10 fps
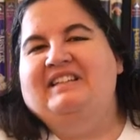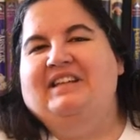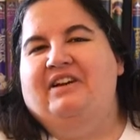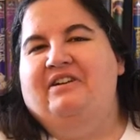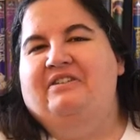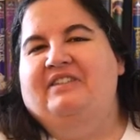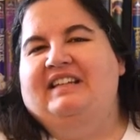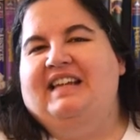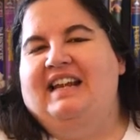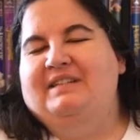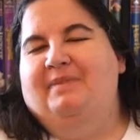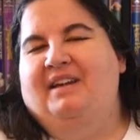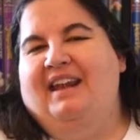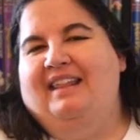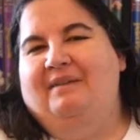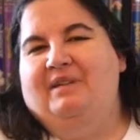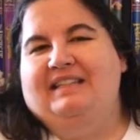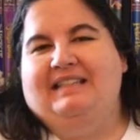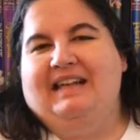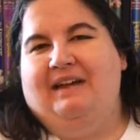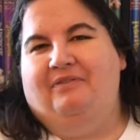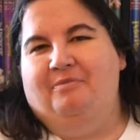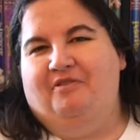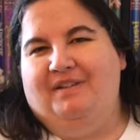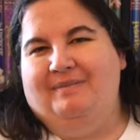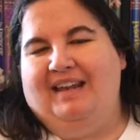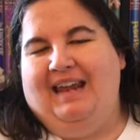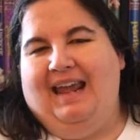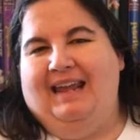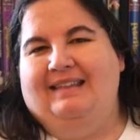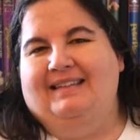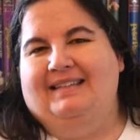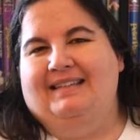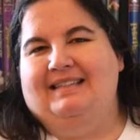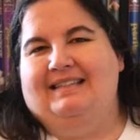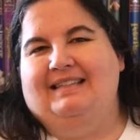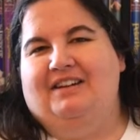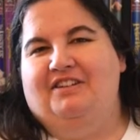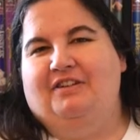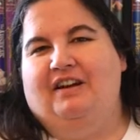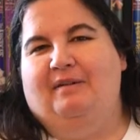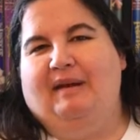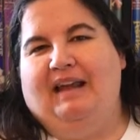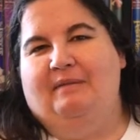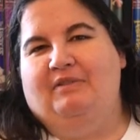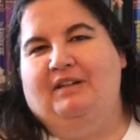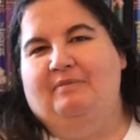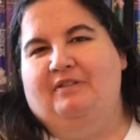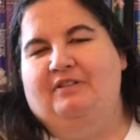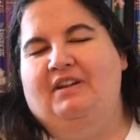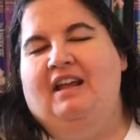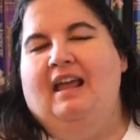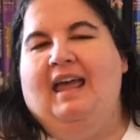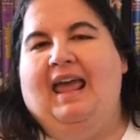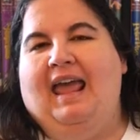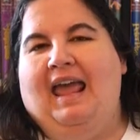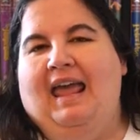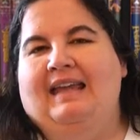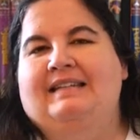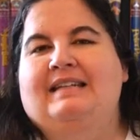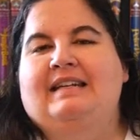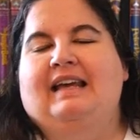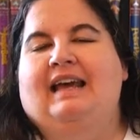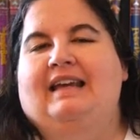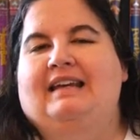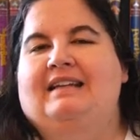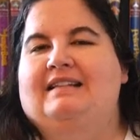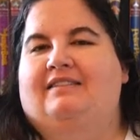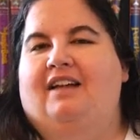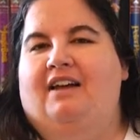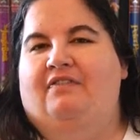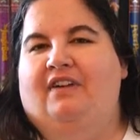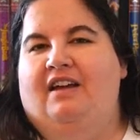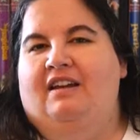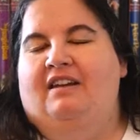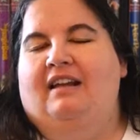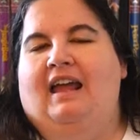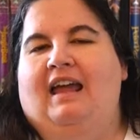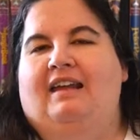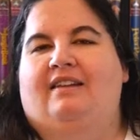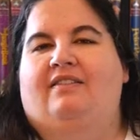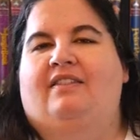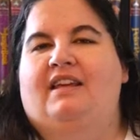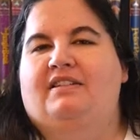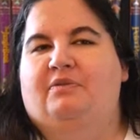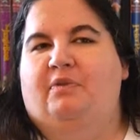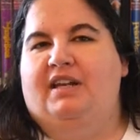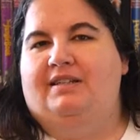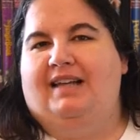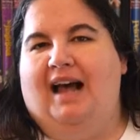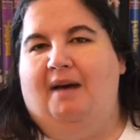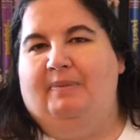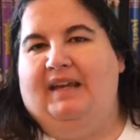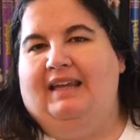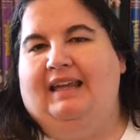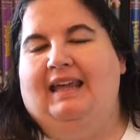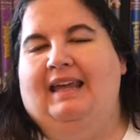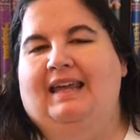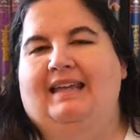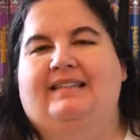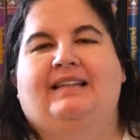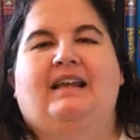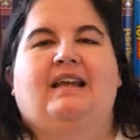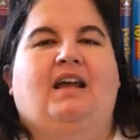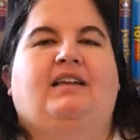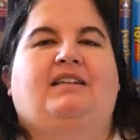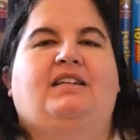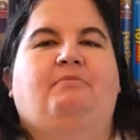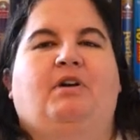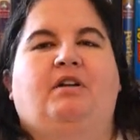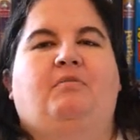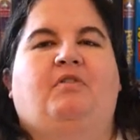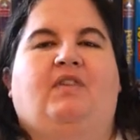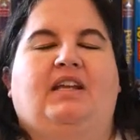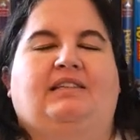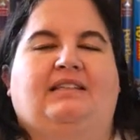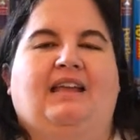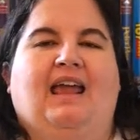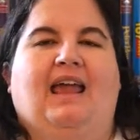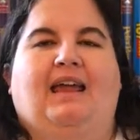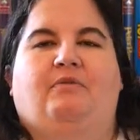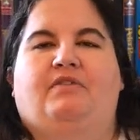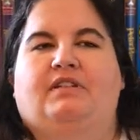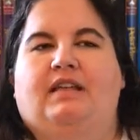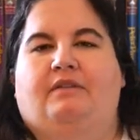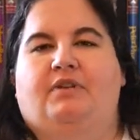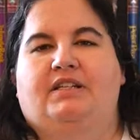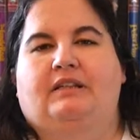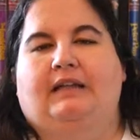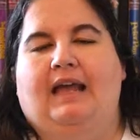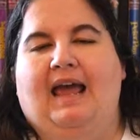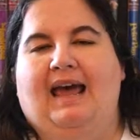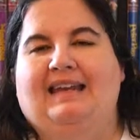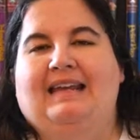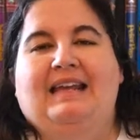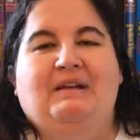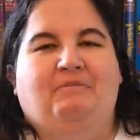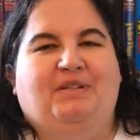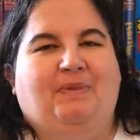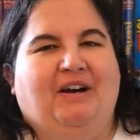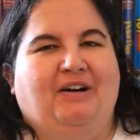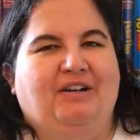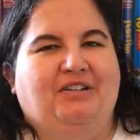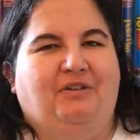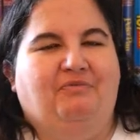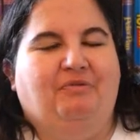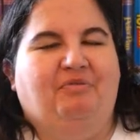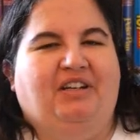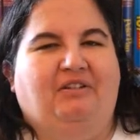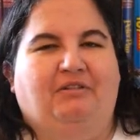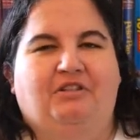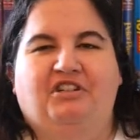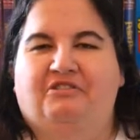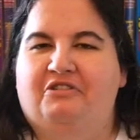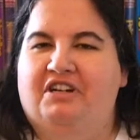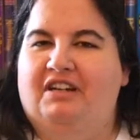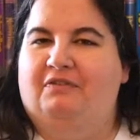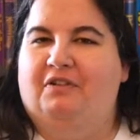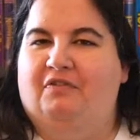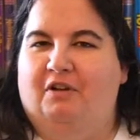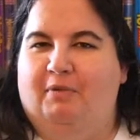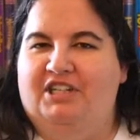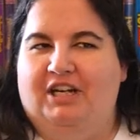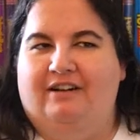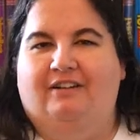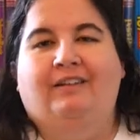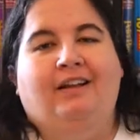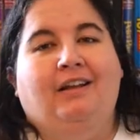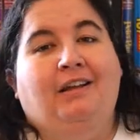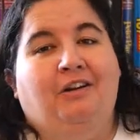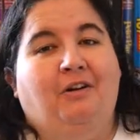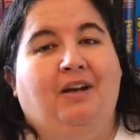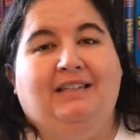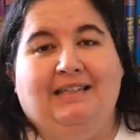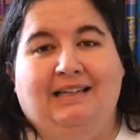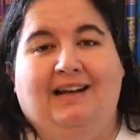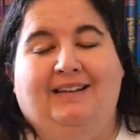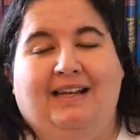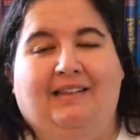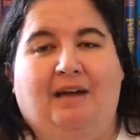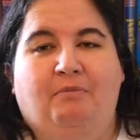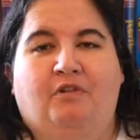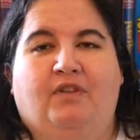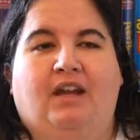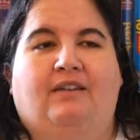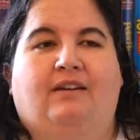So today is Monday. That means it's time for Movie Monday, and this is a series created by Emily Boone, and it's a lot of fun. And this week's topic is Tim Burton movies, and we just recently had Miss Peregrine's Home for Peculiar Children. If you follow my channel, you know I did not like that movie.